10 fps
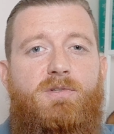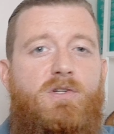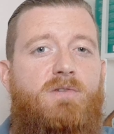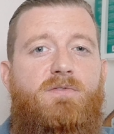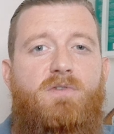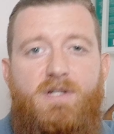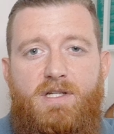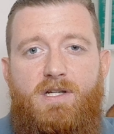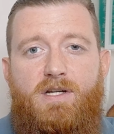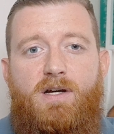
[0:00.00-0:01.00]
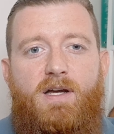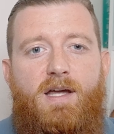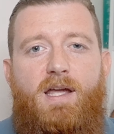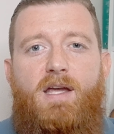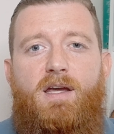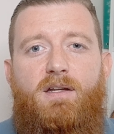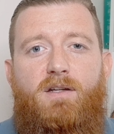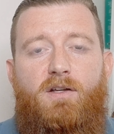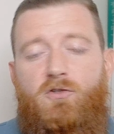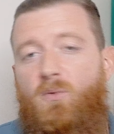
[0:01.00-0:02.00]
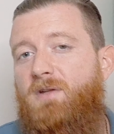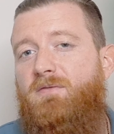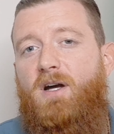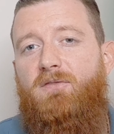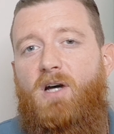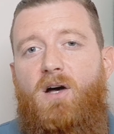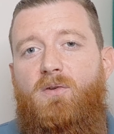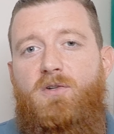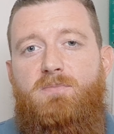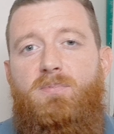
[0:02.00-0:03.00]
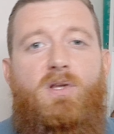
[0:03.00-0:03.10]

It's good for a year, and it's $25,